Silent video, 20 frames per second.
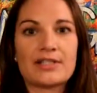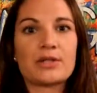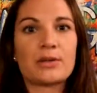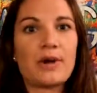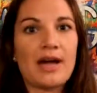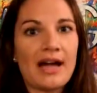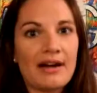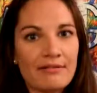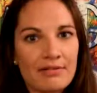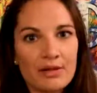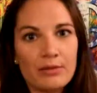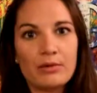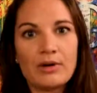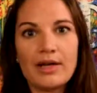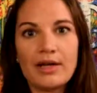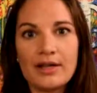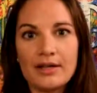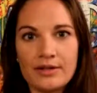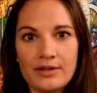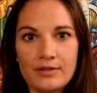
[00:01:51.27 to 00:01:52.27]
so
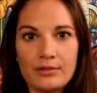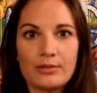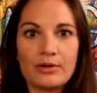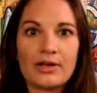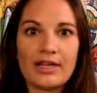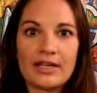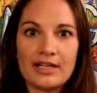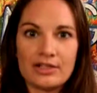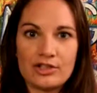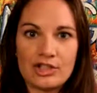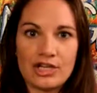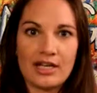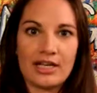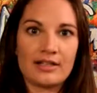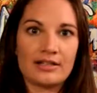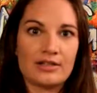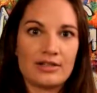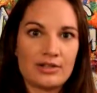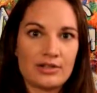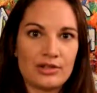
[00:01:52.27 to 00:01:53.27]
everyone will get a
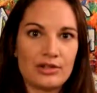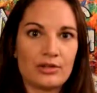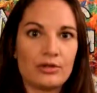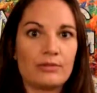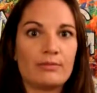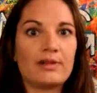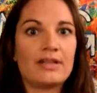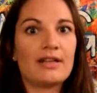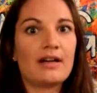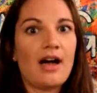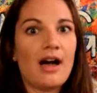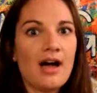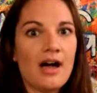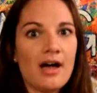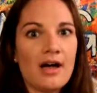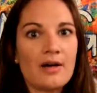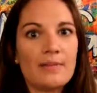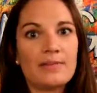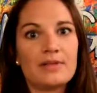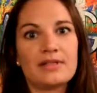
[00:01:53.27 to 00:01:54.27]
chance to be up